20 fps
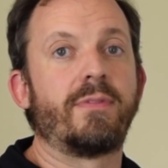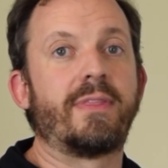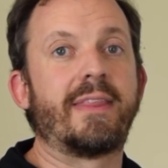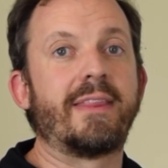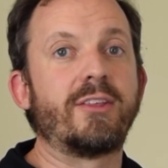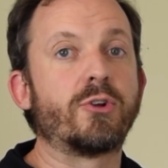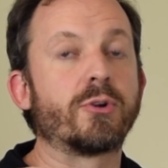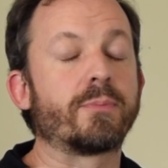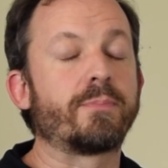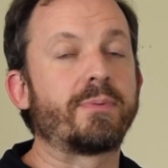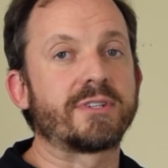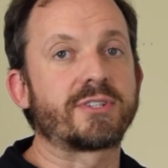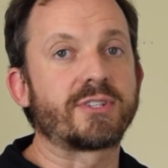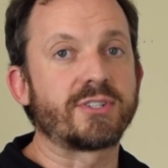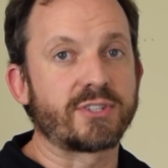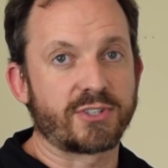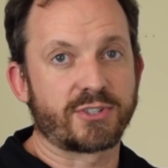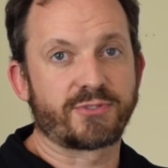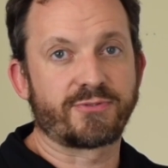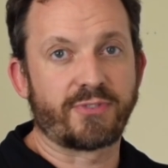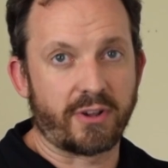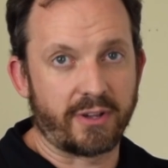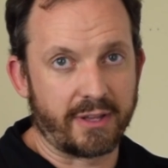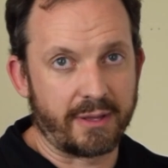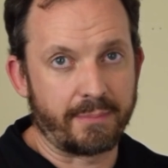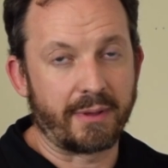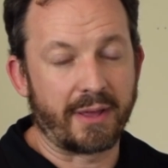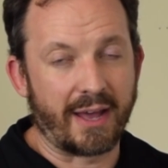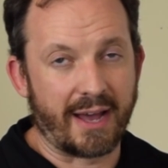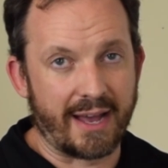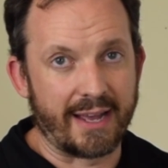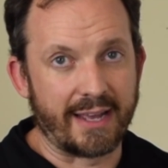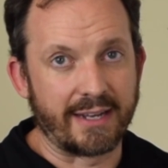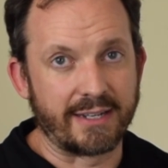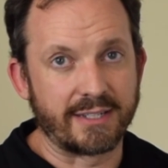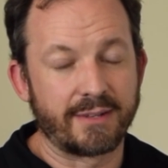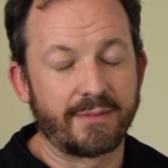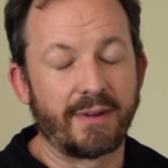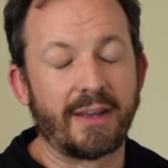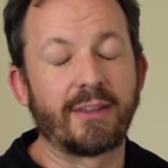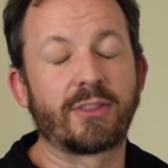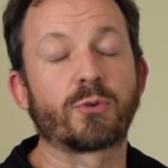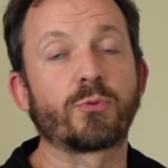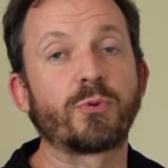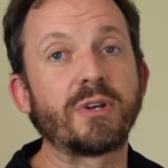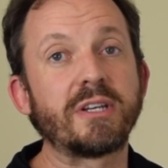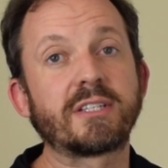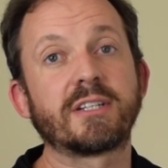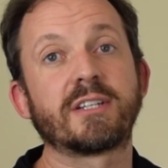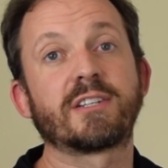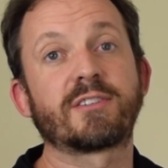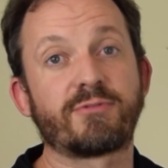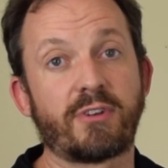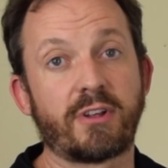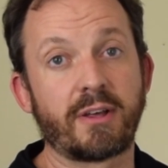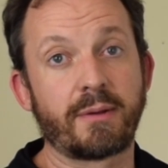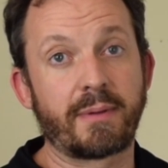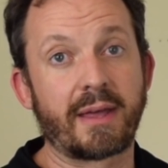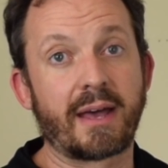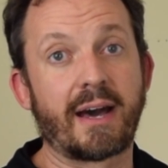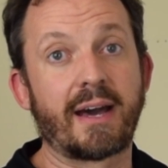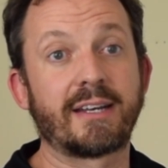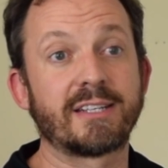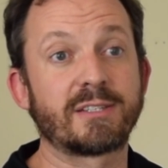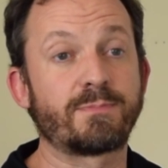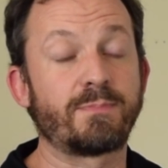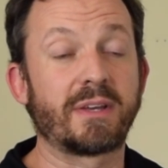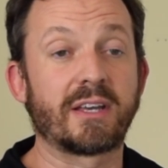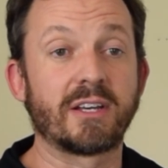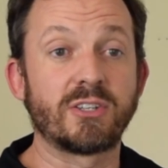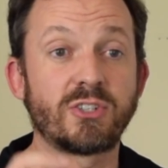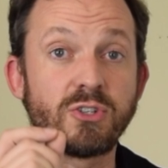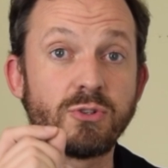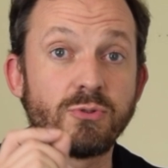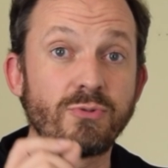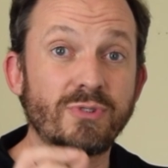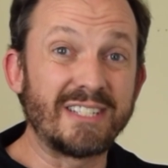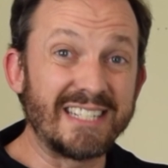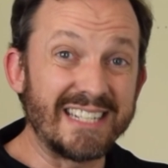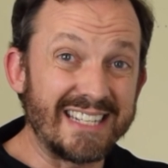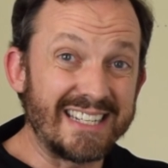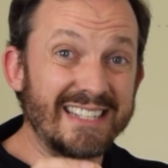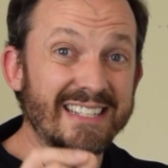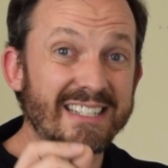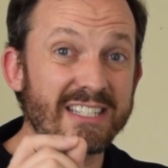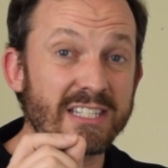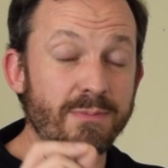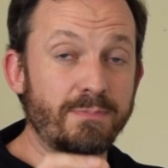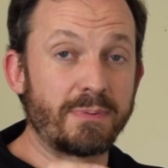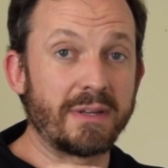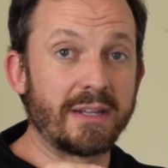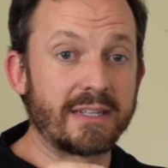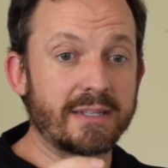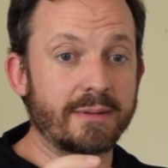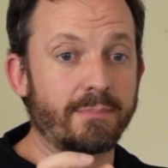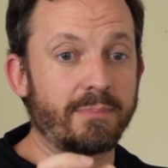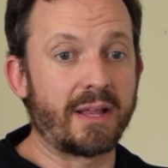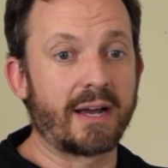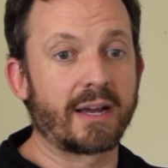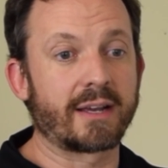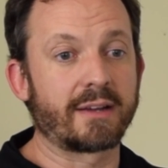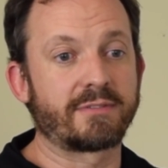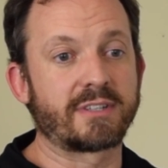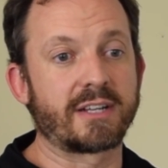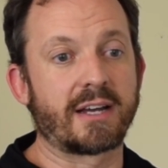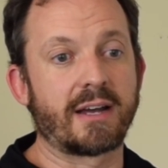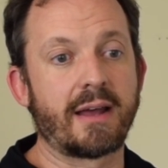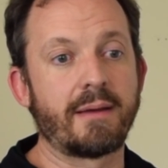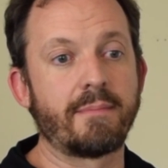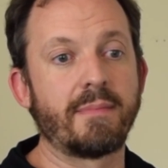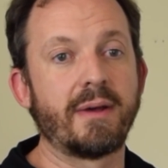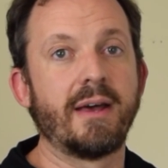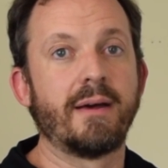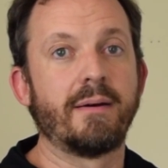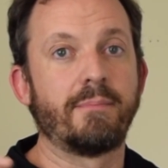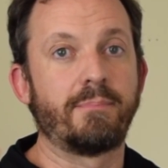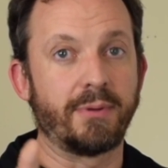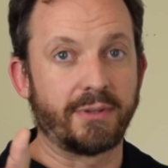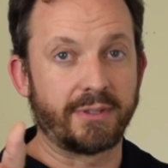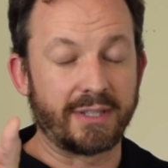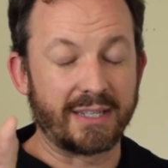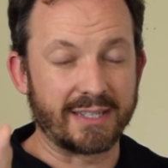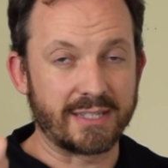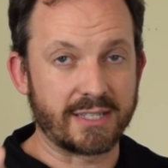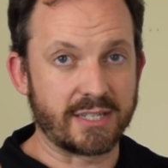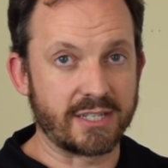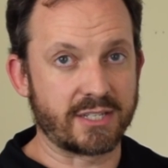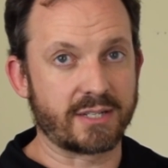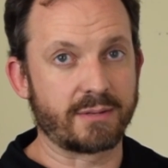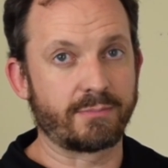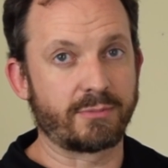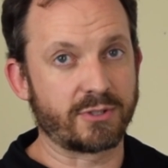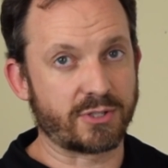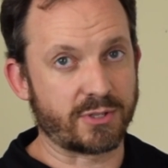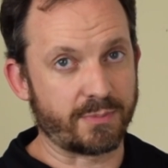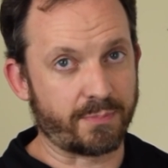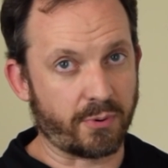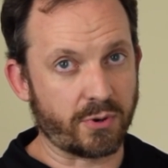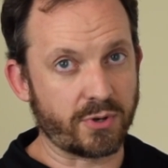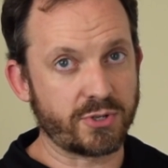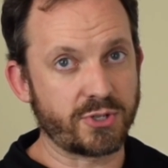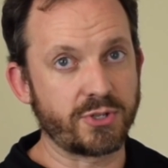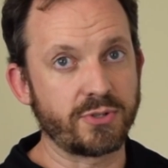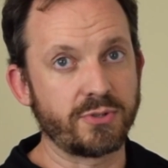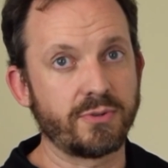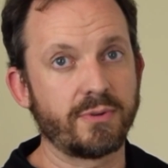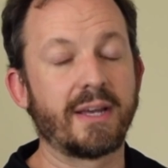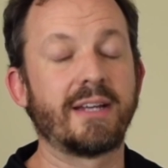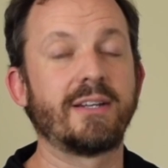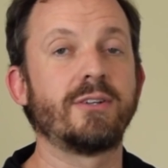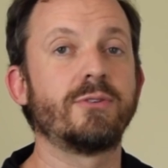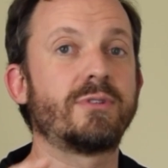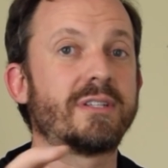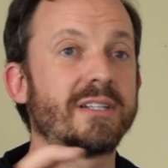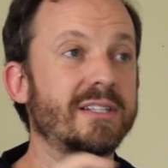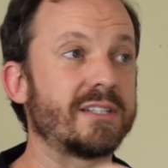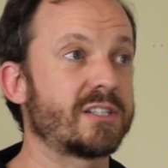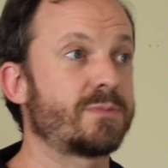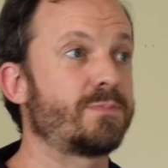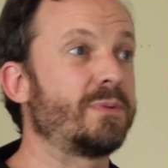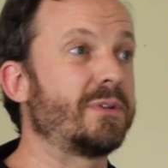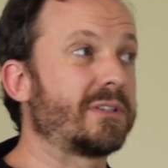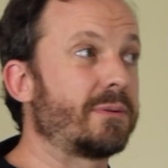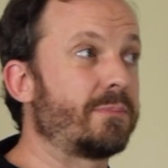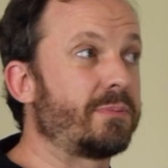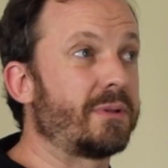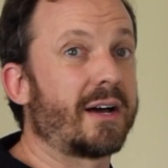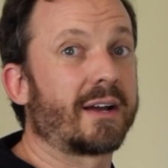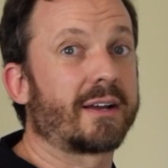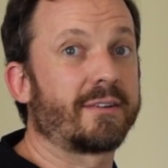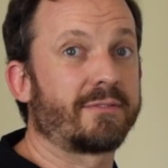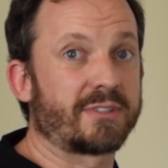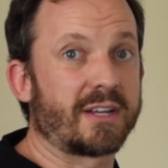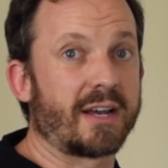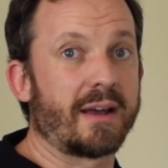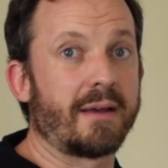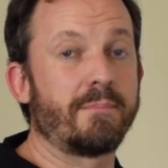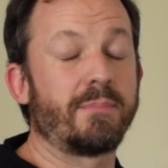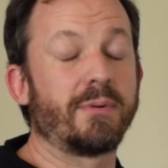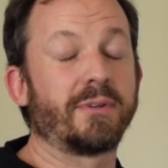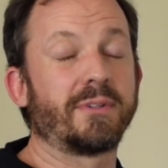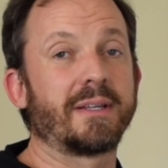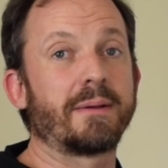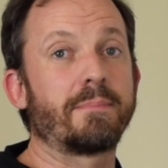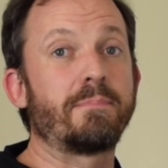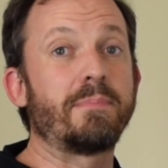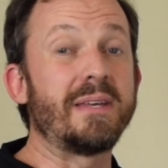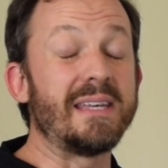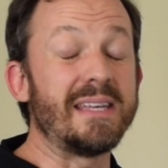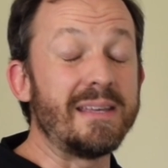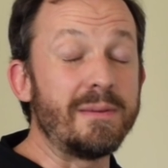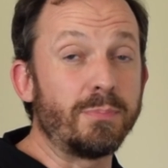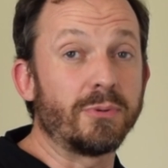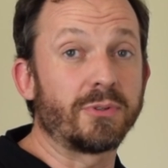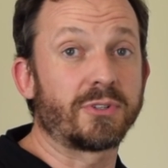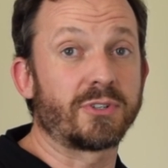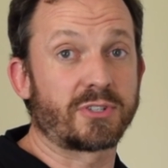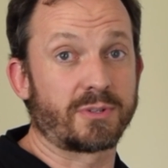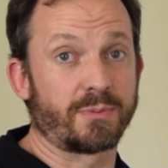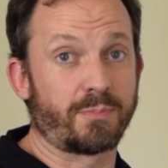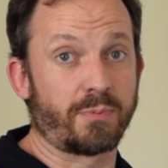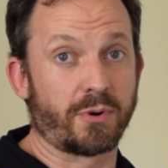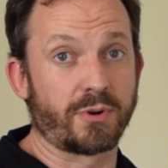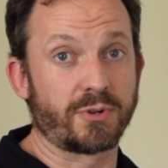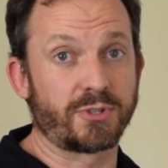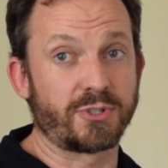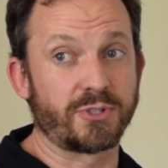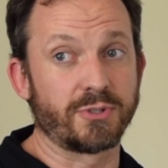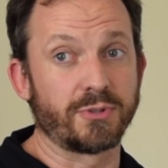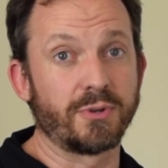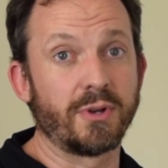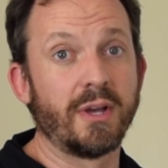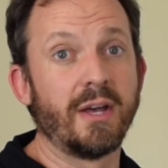your business is falling behind. And the reason it's falling behind is because you didn't spend a block of time building a system to support you, and you didn't spend a block of time building people to support you.